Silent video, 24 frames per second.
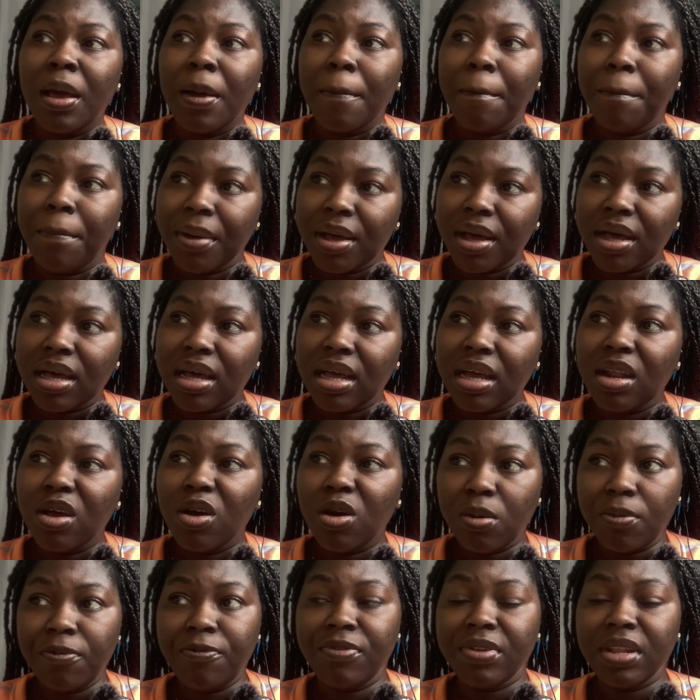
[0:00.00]
But
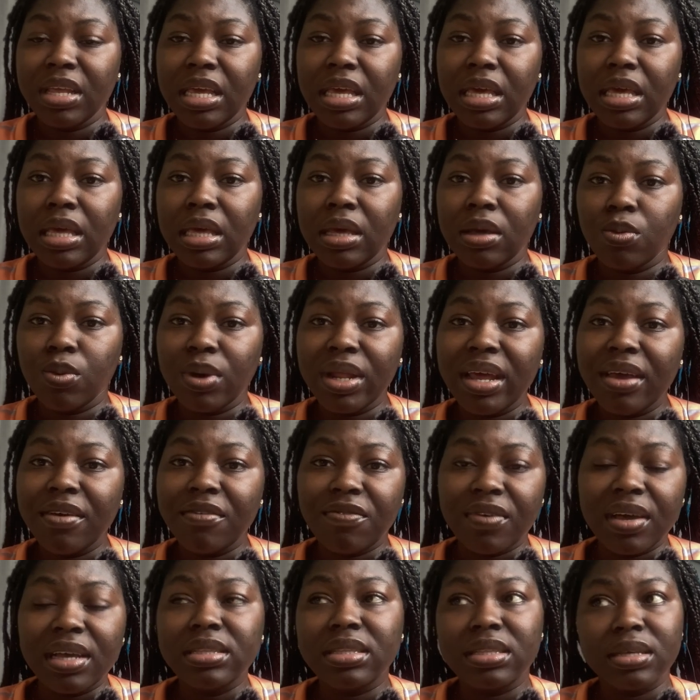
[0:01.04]
hopefully when I
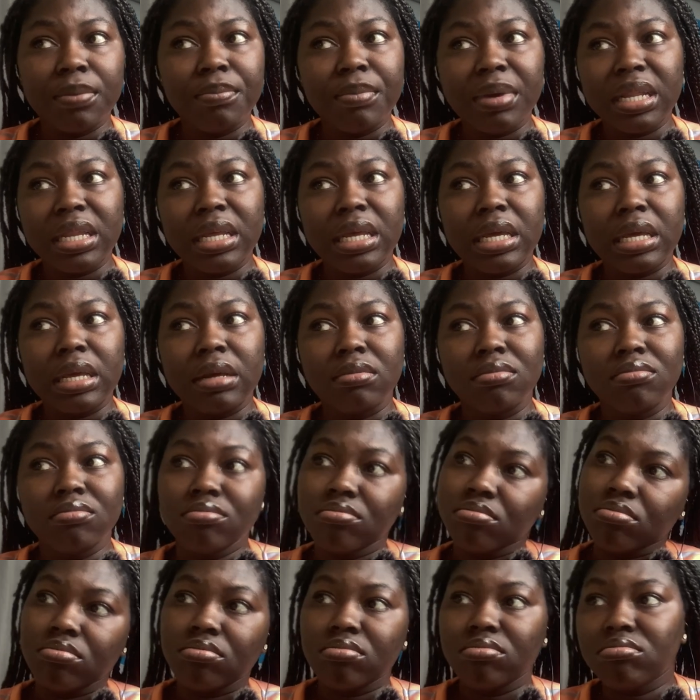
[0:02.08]
find somebody
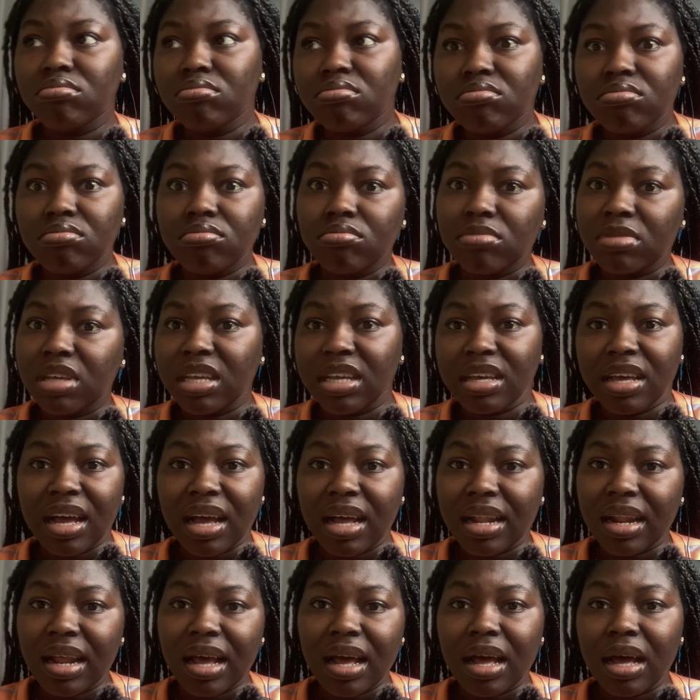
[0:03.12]
in
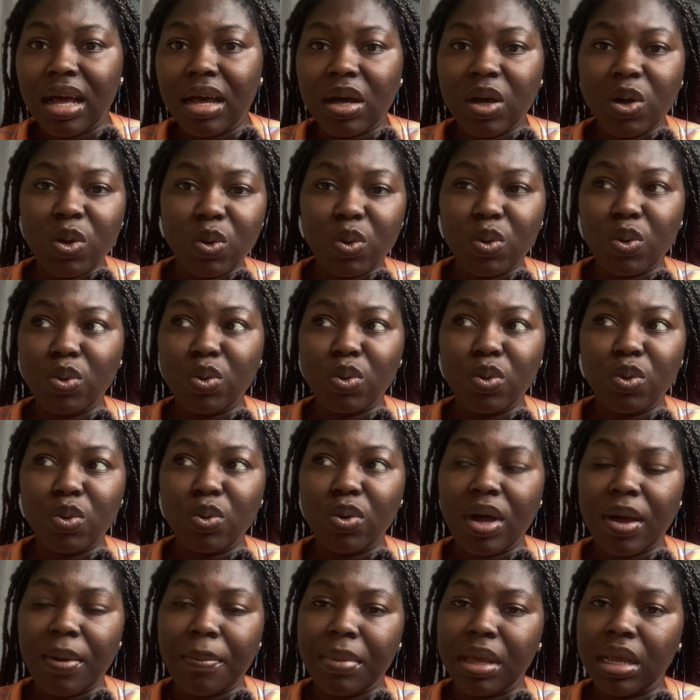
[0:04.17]
Ghana who,
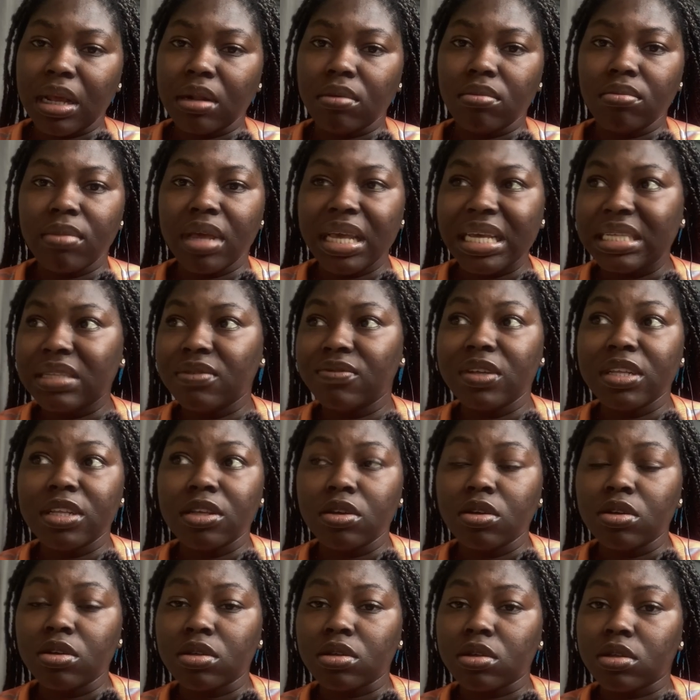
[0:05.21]
I mean, makes
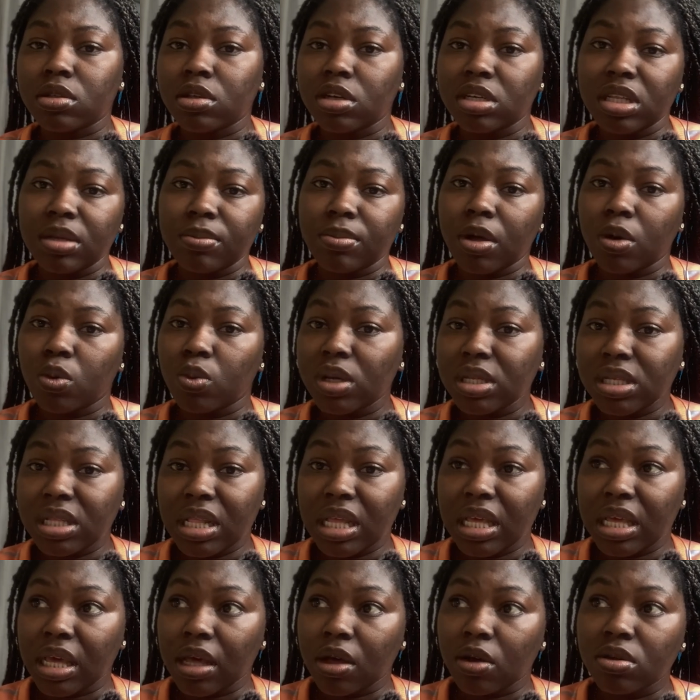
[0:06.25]
videos or talks about
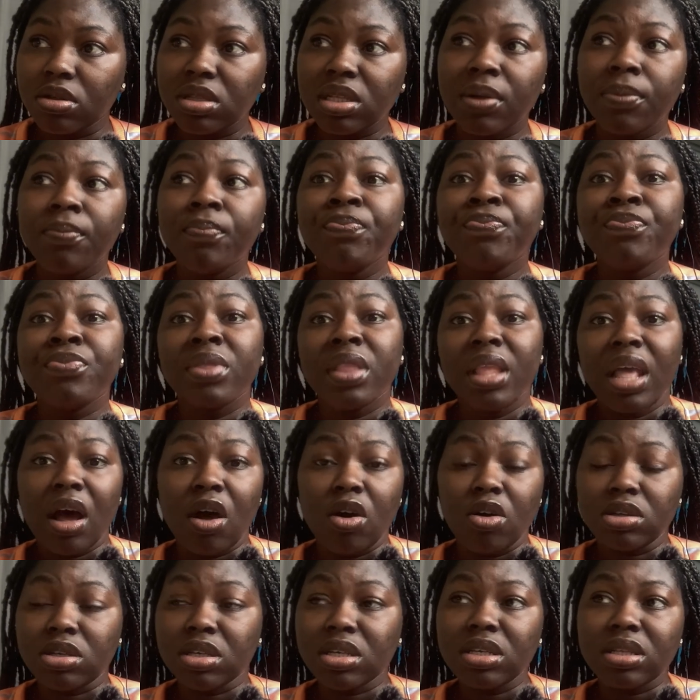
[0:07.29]
Wesley Girls,
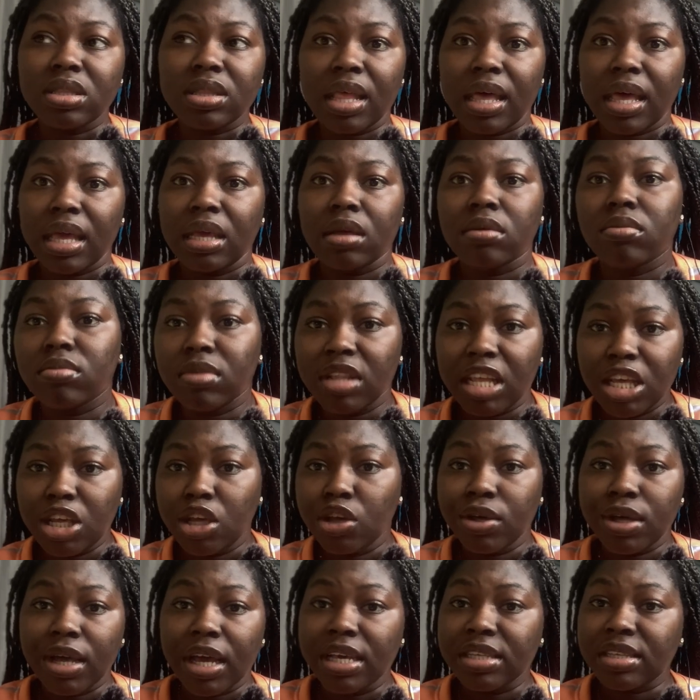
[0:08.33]
I'll just like link
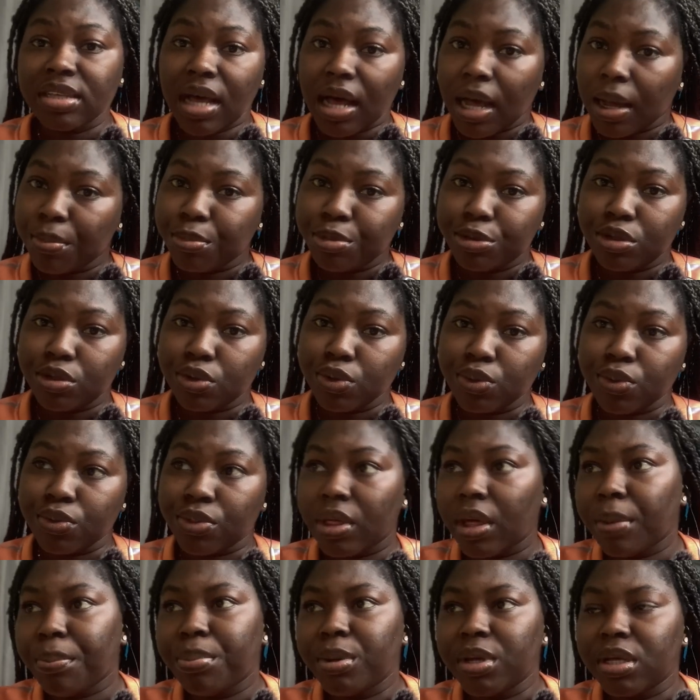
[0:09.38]
you guys up to
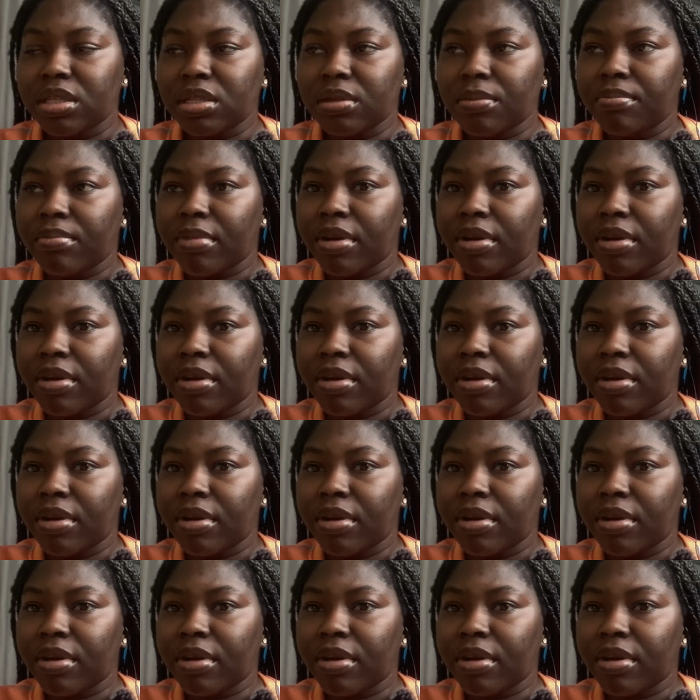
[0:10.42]
that person.